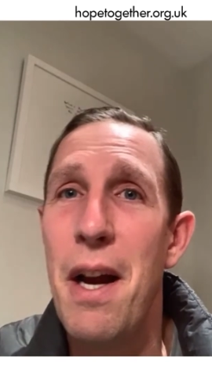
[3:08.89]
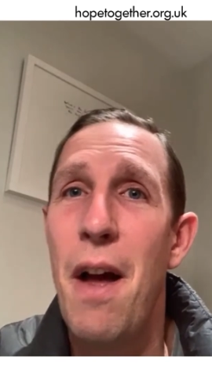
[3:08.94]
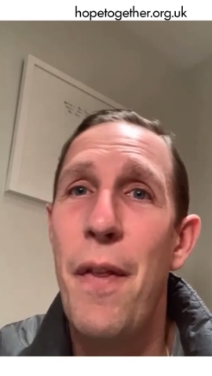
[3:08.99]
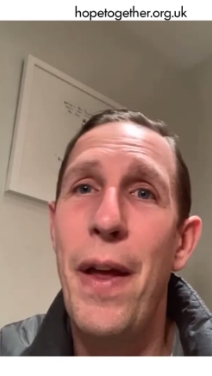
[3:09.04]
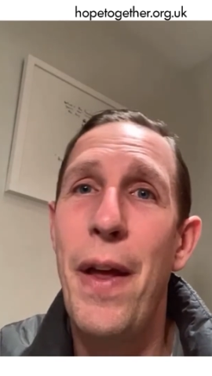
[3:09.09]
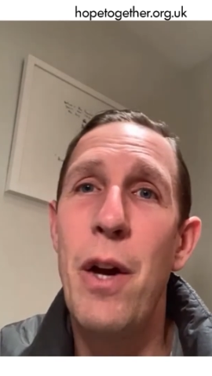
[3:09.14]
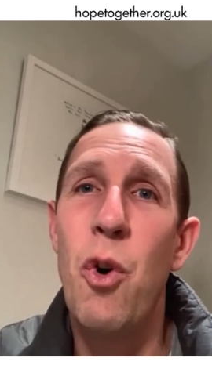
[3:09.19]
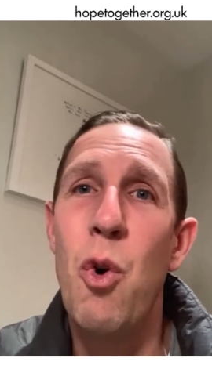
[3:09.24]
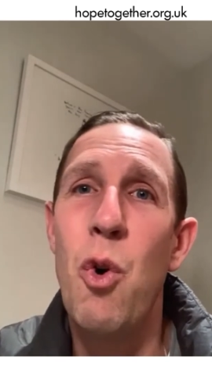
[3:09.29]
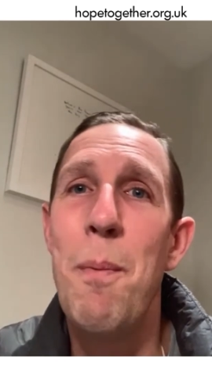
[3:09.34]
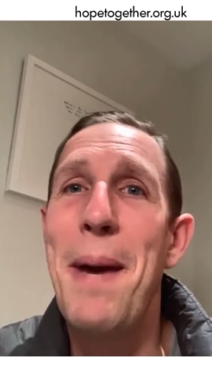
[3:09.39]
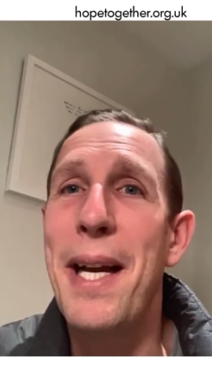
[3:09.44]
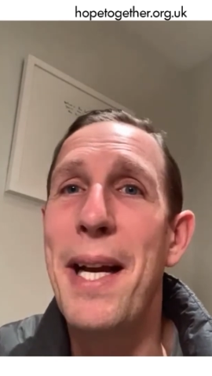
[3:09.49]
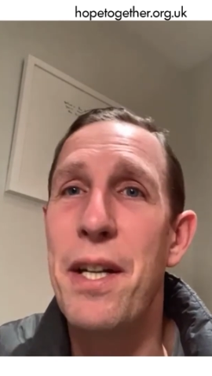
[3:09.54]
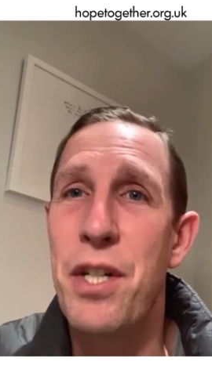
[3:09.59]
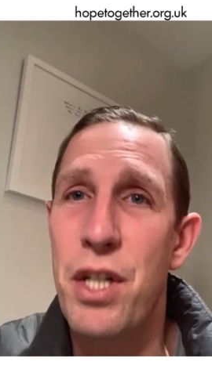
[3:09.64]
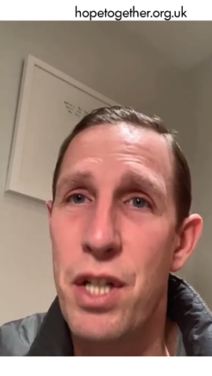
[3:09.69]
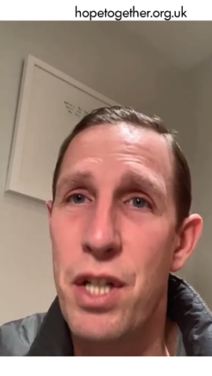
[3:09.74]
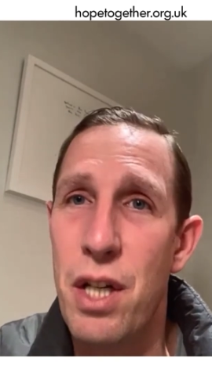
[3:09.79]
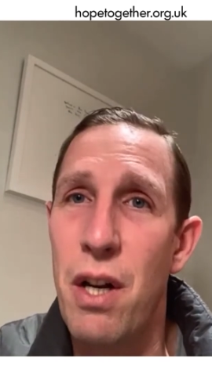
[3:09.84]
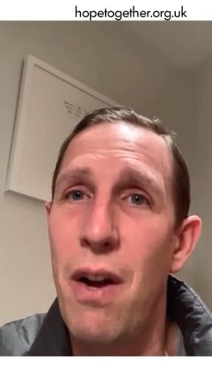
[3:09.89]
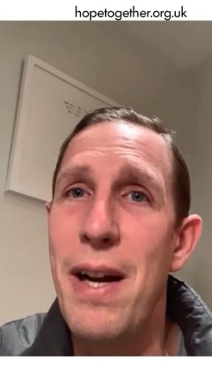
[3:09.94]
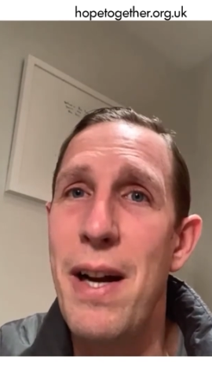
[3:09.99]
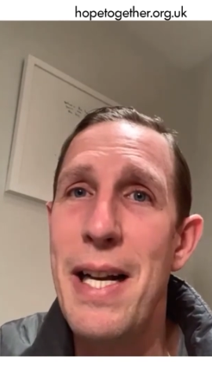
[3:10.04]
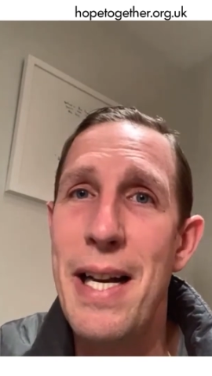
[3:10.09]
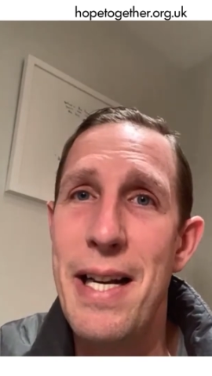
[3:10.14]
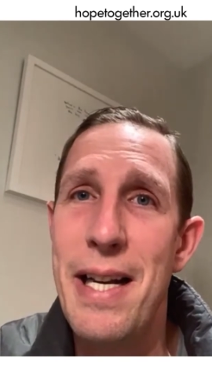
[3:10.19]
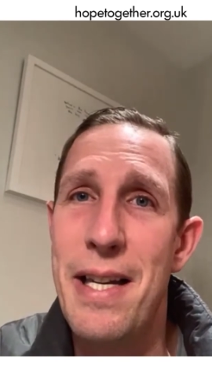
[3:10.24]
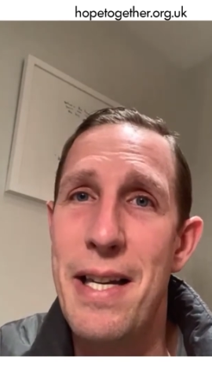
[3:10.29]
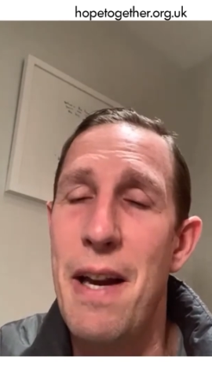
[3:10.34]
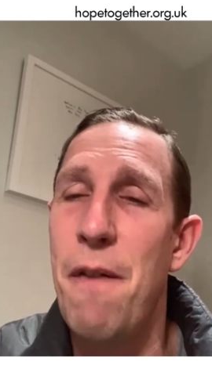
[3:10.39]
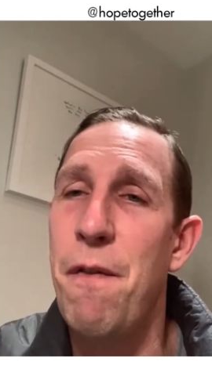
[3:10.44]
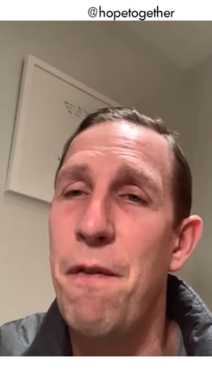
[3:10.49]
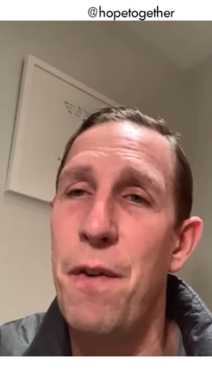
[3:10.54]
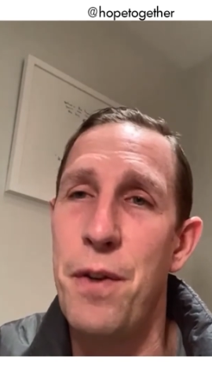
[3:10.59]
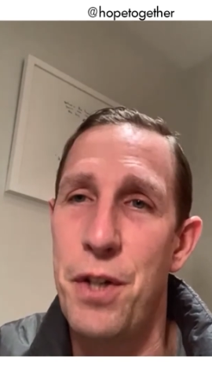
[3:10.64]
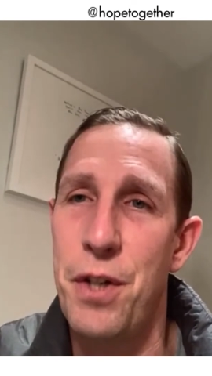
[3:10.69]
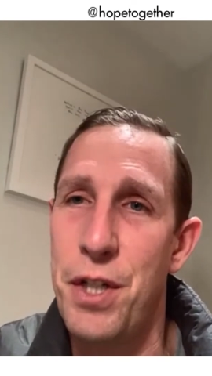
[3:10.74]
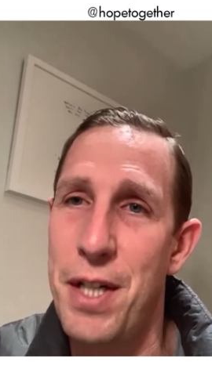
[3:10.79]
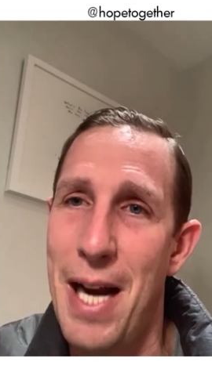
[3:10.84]
They all make a slightly
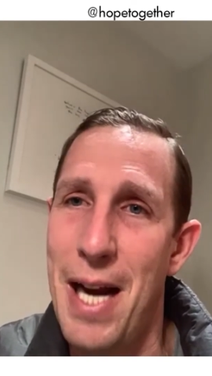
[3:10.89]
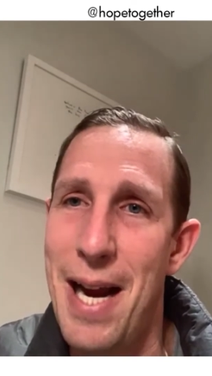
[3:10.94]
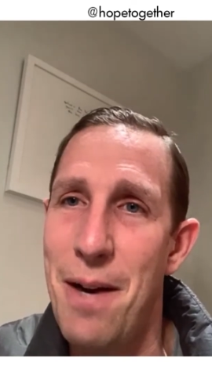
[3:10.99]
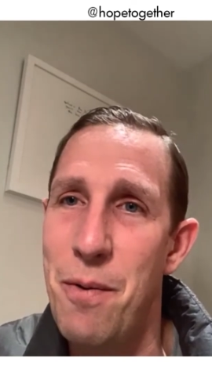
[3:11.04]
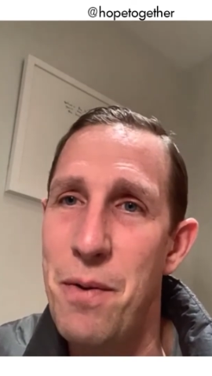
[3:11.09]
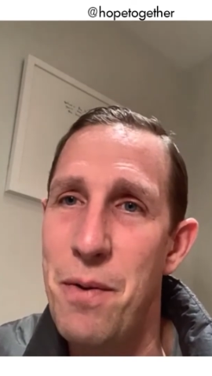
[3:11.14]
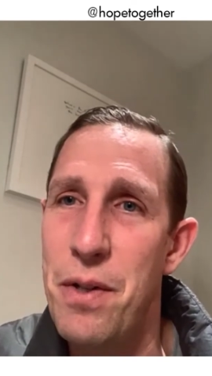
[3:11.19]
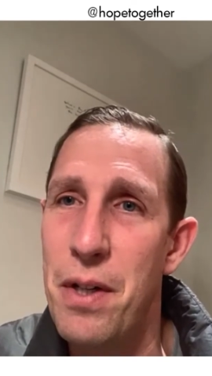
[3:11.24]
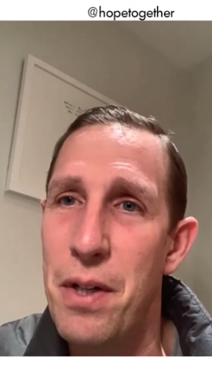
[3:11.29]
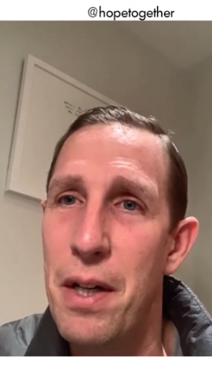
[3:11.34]
different sound.